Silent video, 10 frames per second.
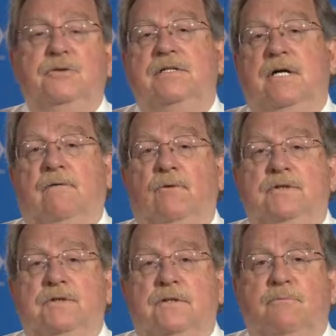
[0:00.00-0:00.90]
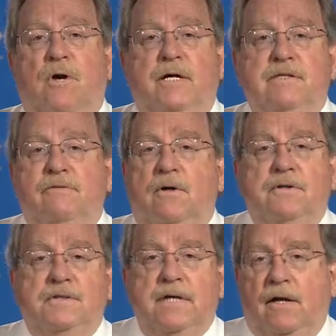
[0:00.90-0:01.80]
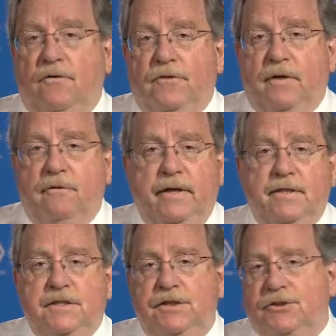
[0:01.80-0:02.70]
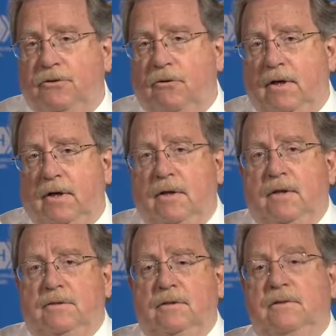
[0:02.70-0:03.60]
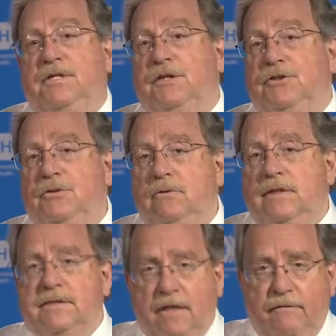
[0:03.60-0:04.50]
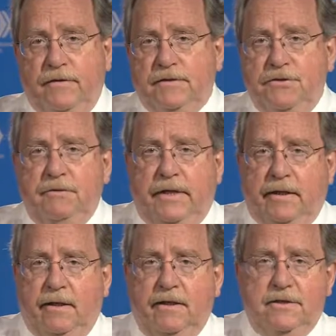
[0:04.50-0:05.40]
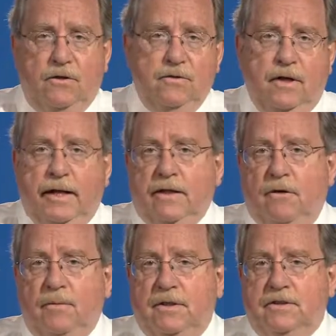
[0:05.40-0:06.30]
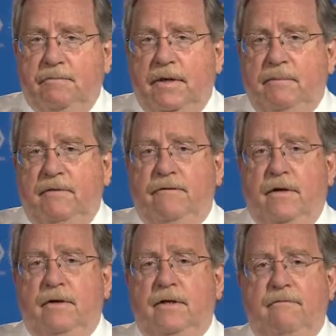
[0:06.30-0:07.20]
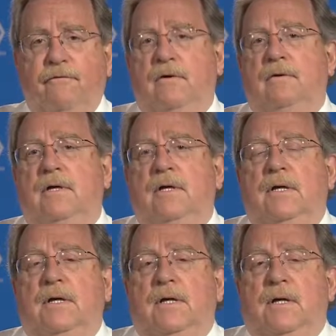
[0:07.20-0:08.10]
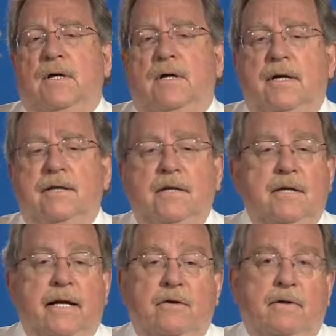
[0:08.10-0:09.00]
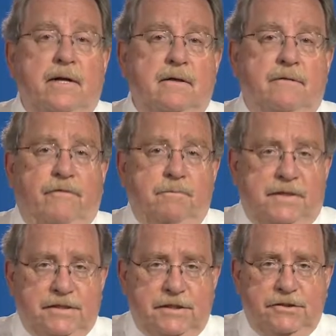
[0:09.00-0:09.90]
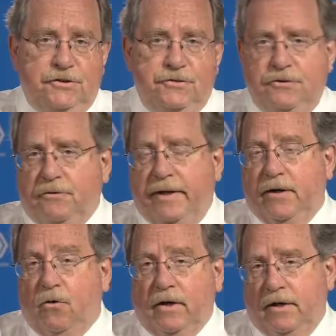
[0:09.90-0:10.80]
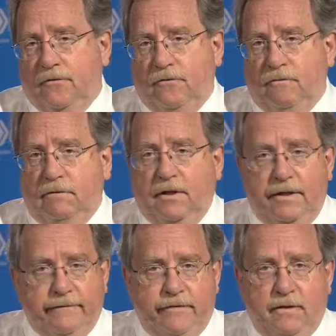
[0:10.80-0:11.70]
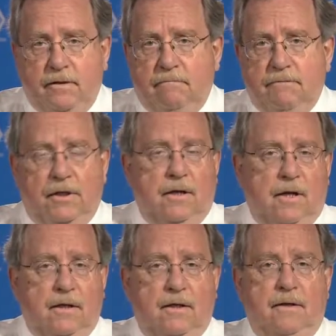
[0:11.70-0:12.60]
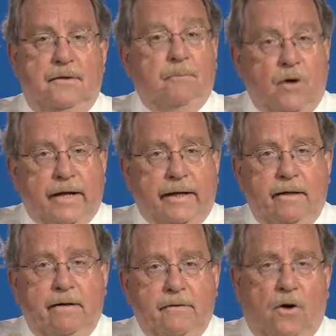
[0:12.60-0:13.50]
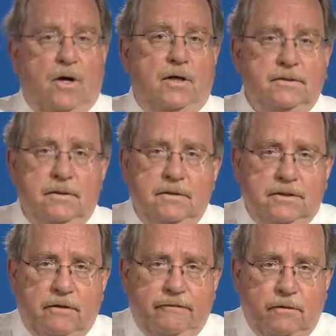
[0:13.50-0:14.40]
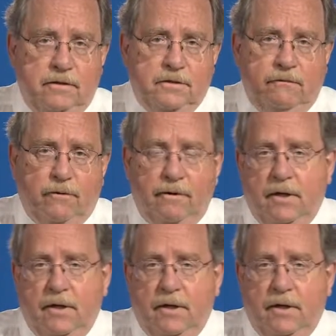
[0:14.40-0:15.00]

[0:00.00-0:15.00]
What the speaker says: itself, which is comprised of all the cells that create a tissue. So the tissue itself is unique in its own glycome because it may be very different. And then they create, from these tissues, you create organs, the liver, the lung, the brain, the heart, and so forth.